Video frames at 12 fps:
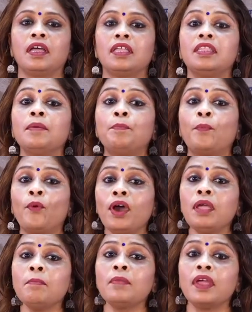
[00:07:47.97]
The
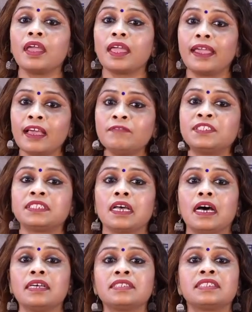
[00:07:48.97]
poem gives
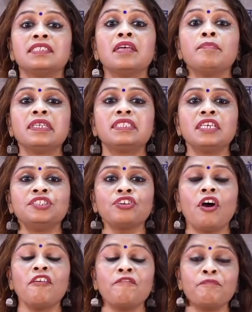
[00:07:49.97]
us the message
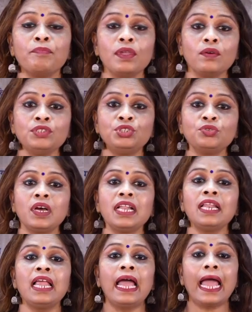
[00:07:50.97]
of mutual